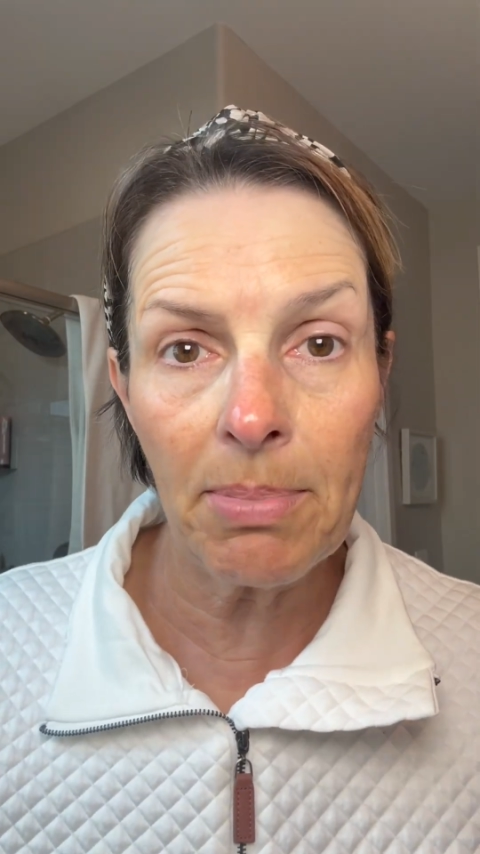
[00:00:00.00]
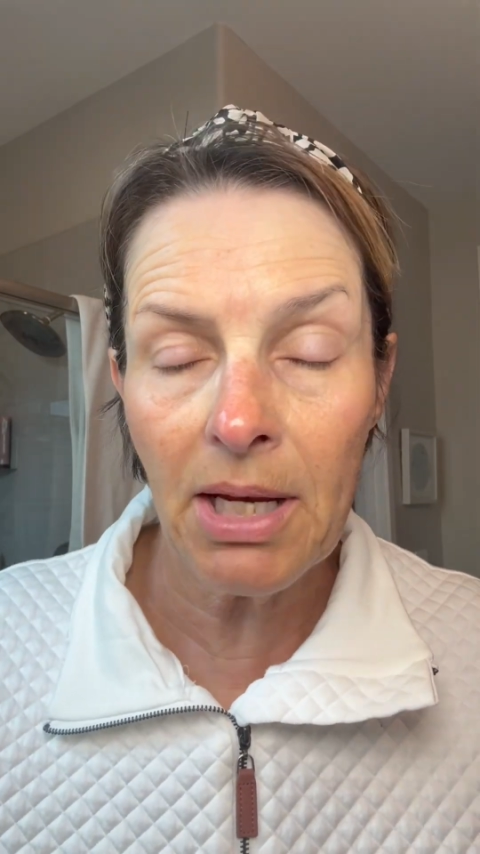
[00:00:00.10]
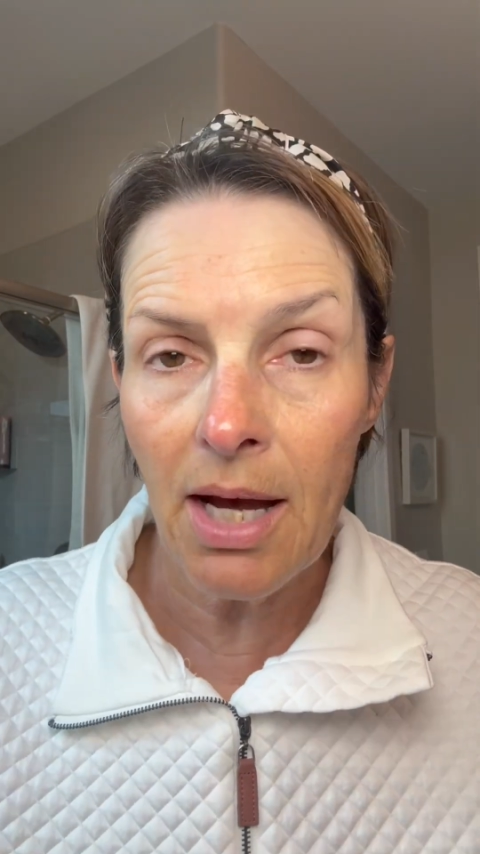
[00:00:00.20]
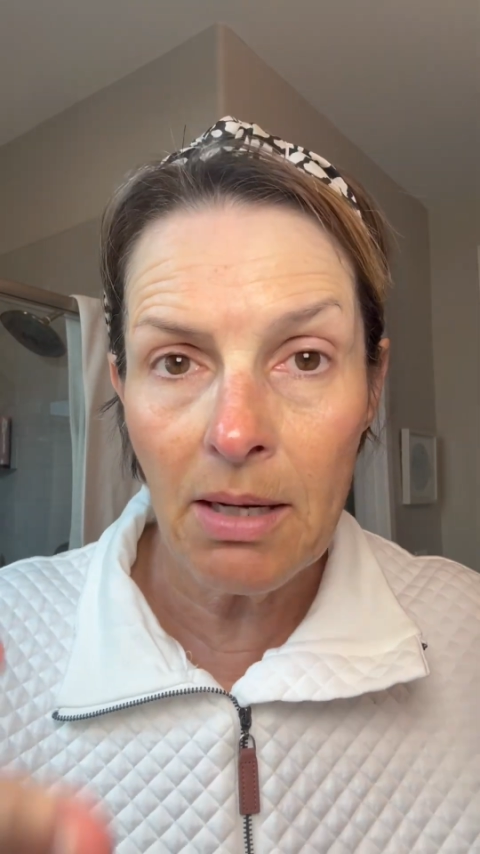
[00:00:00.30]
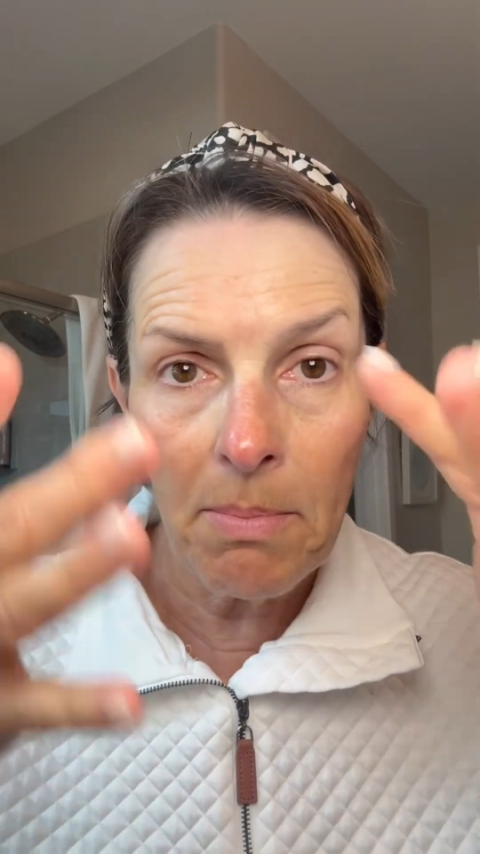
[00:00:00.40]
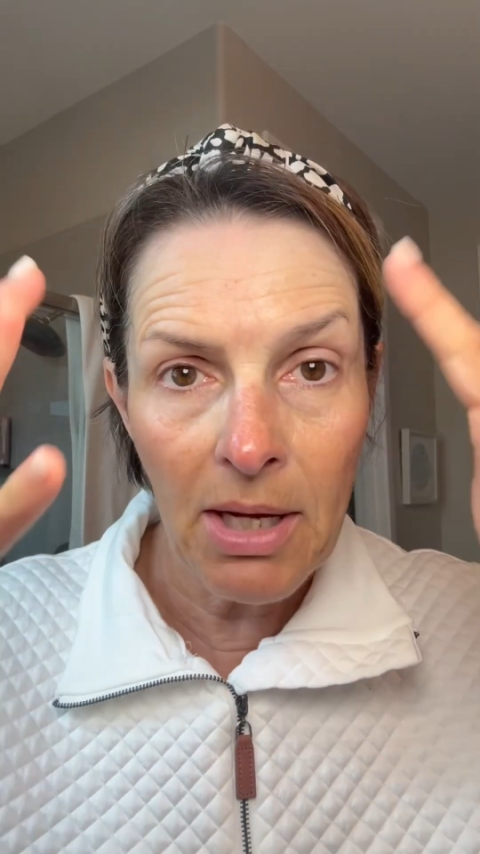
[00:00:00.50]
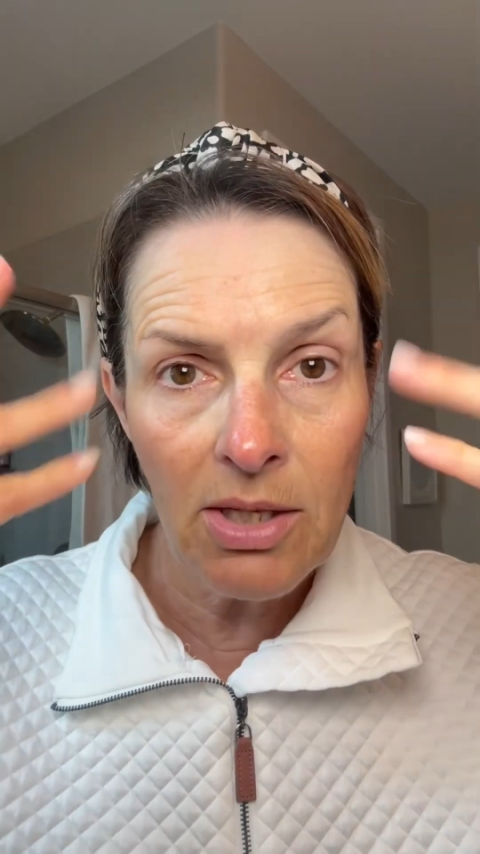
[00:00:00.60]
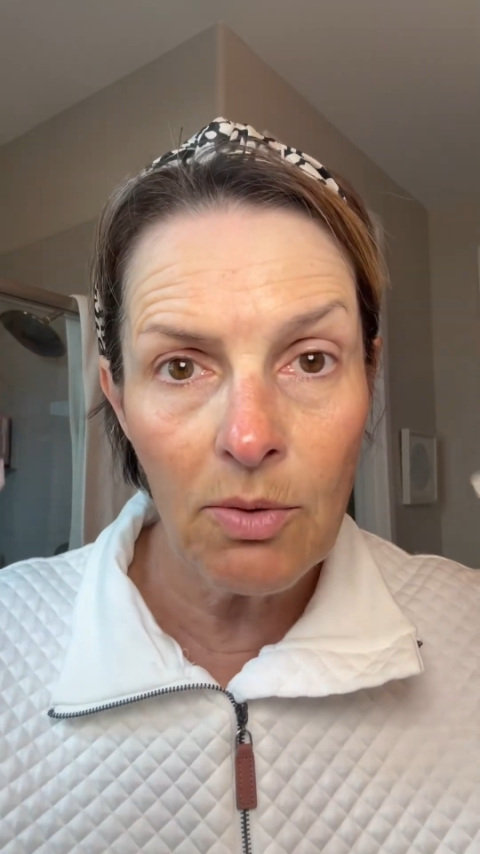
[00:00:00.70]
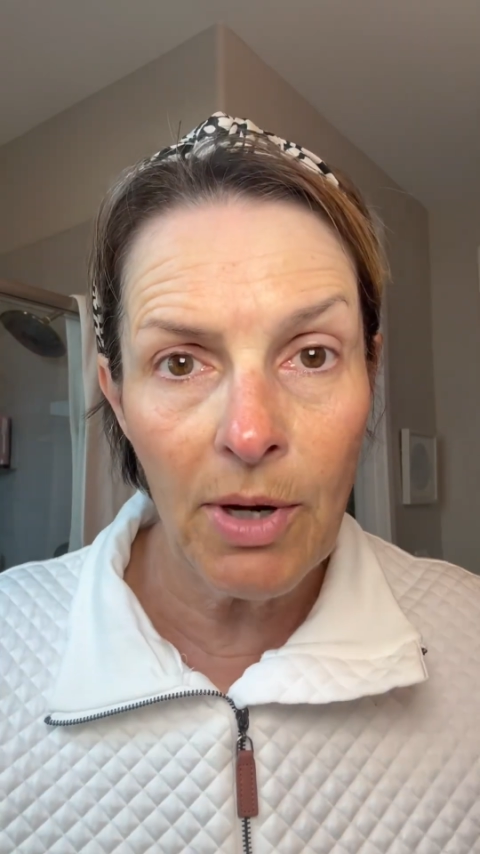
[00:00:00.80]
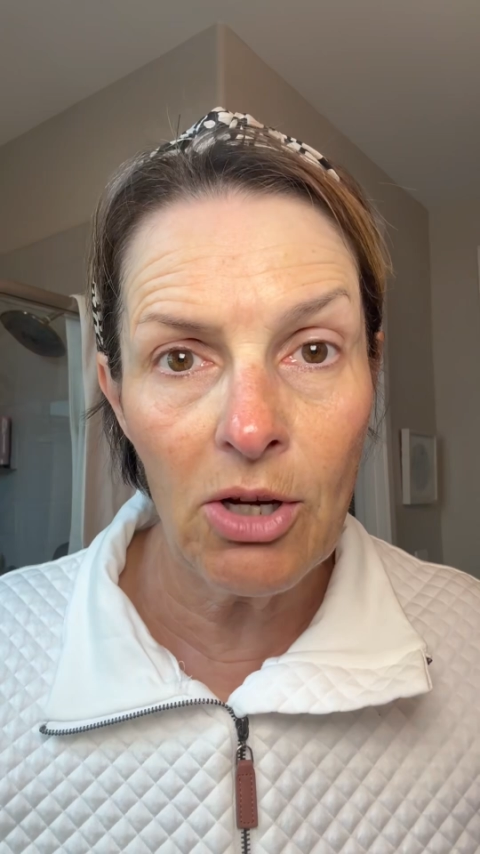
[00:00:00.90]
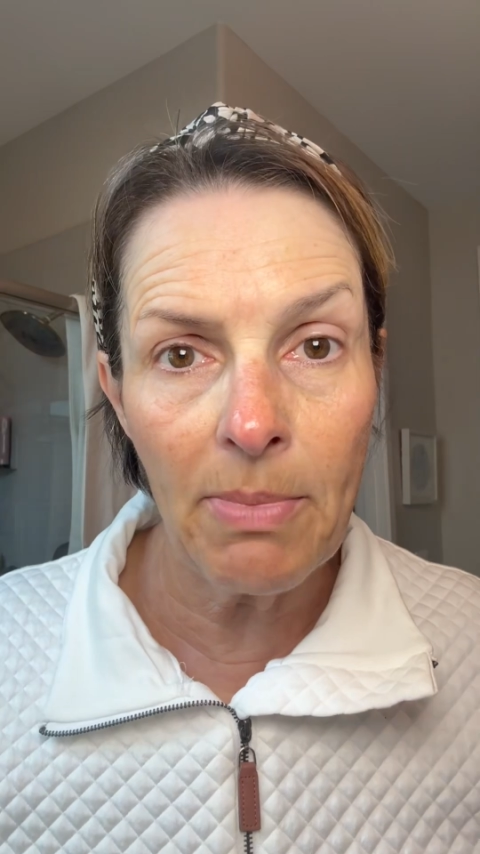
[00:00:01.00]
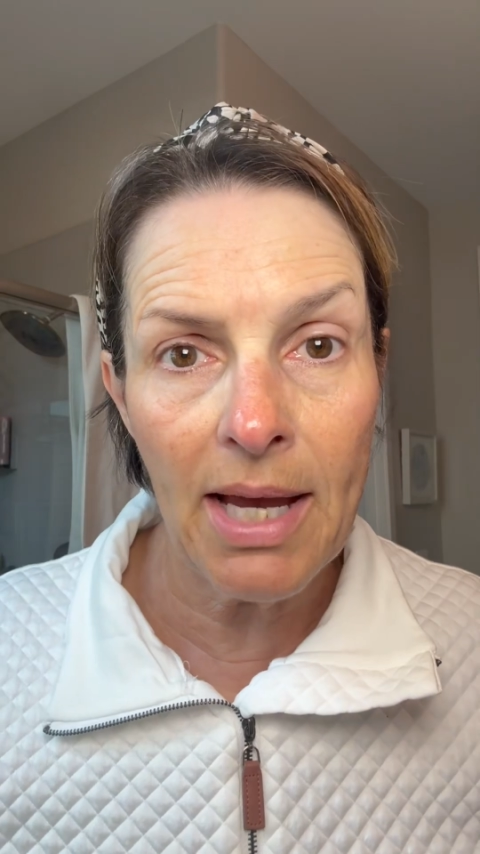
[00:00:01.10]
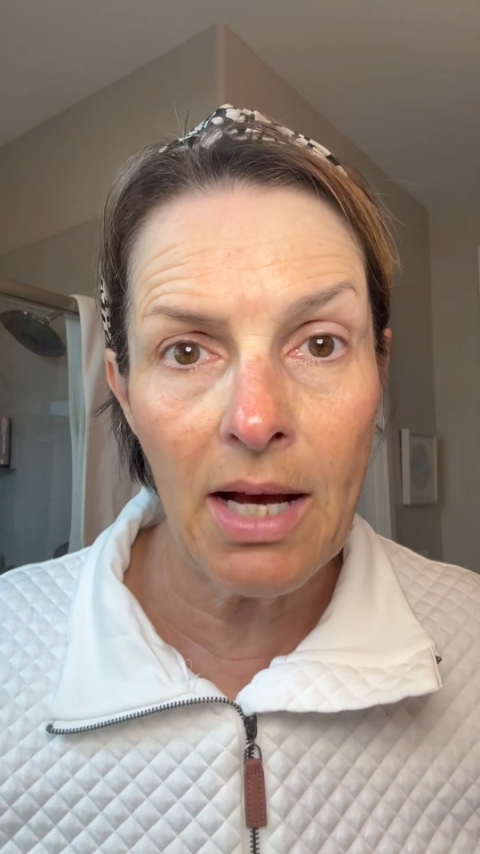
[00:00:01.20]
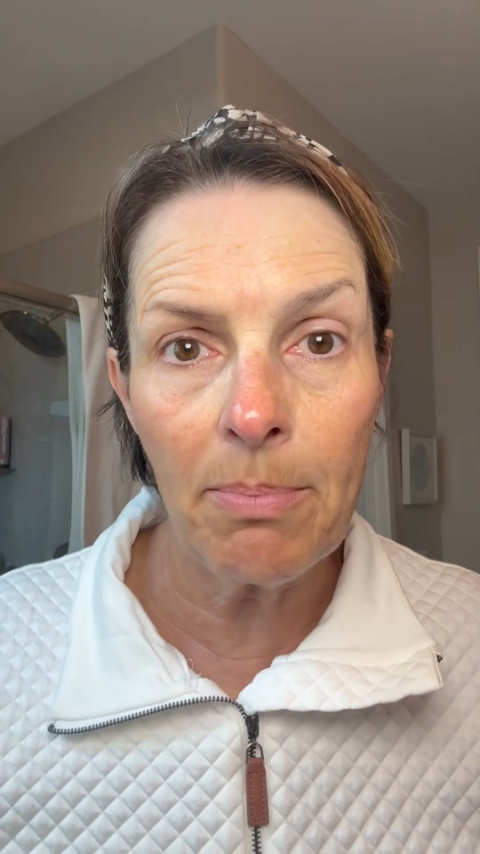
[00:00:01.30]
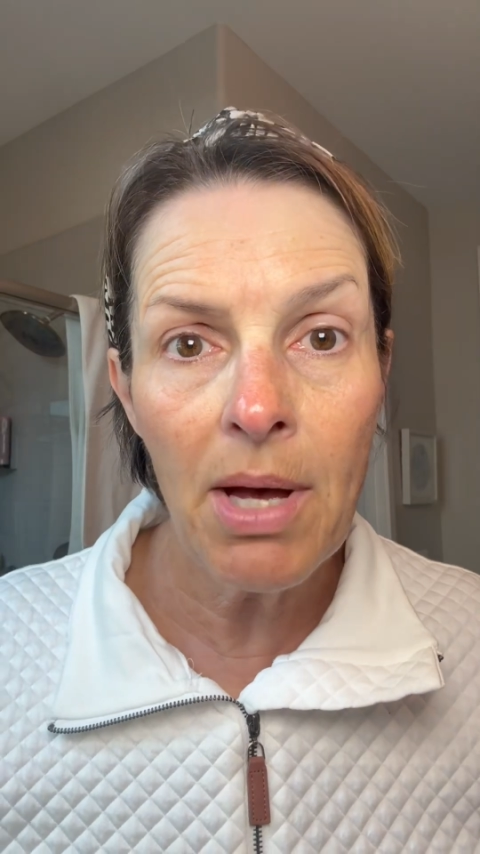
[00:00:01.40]
It kind of melts away your
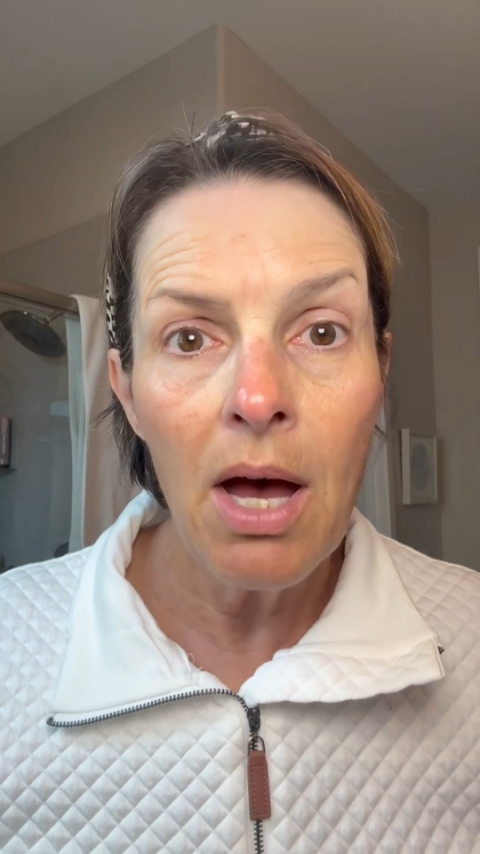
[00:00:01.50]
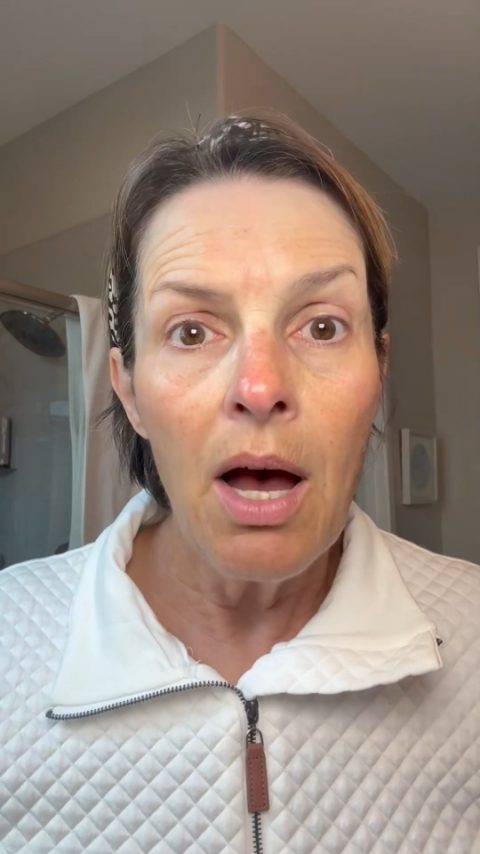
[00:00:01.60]
makeup.